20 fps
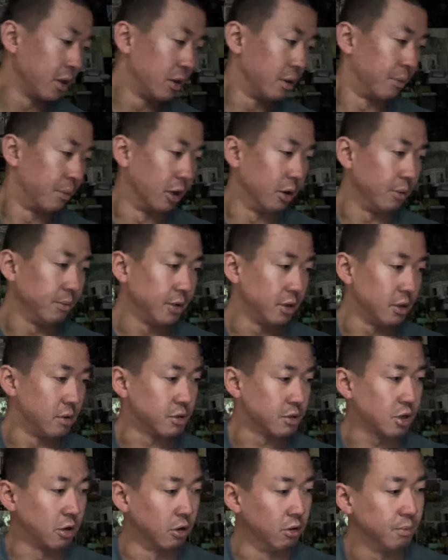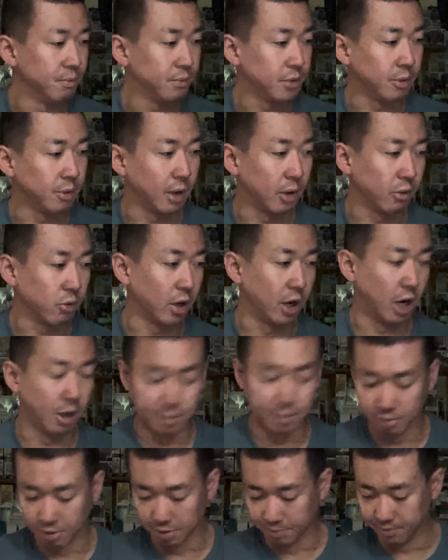but it was cool. I mean, I'm quite
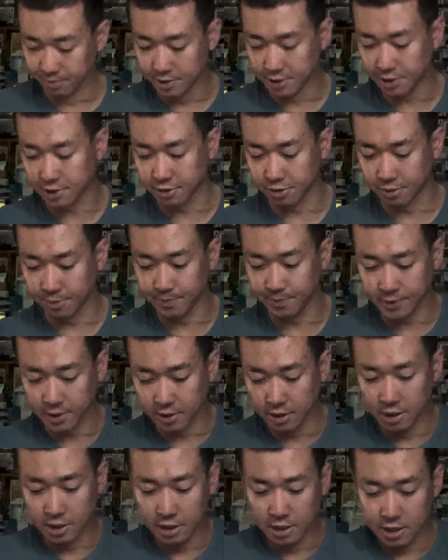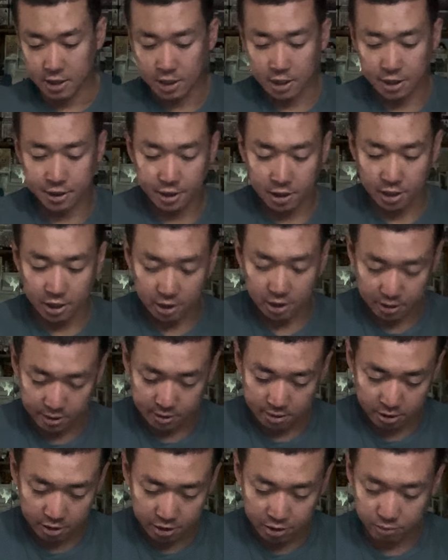happy with them. So, and
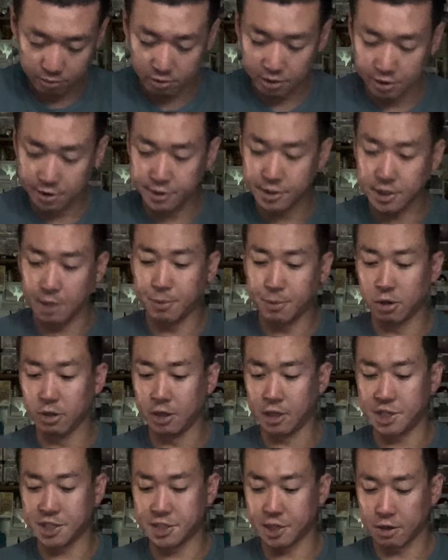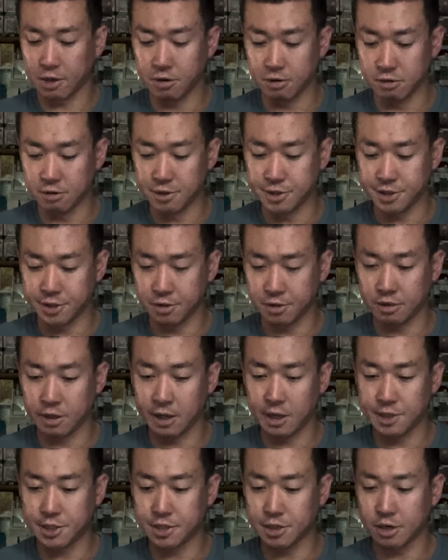then other ones, I bought like stickers and all
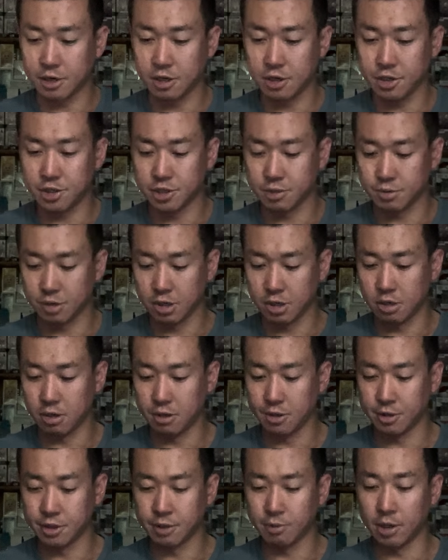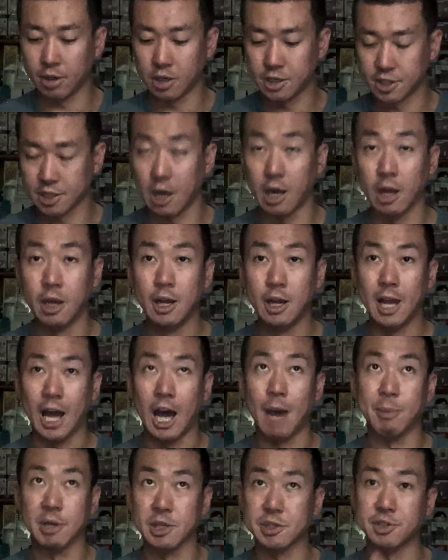that such as well along the way, because
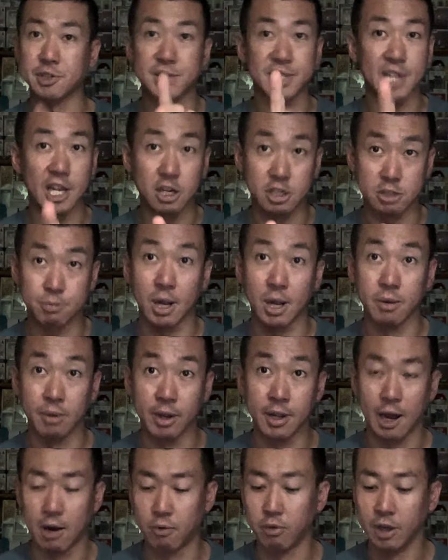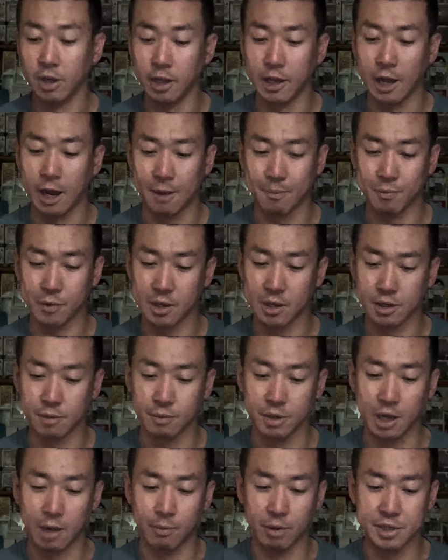I'm into stickers, by the way. I really am. You know what I
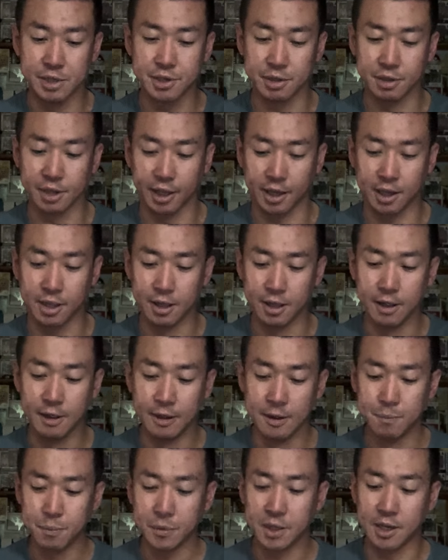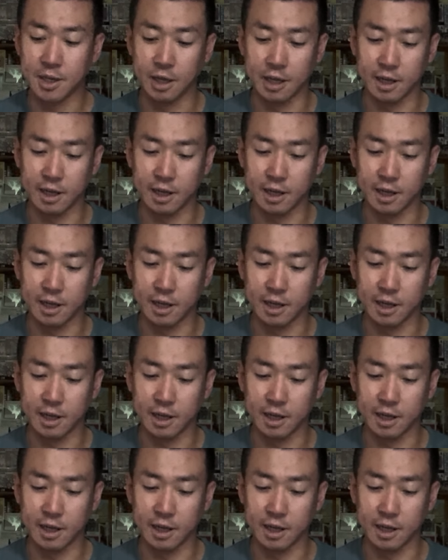mean? I'm into like kind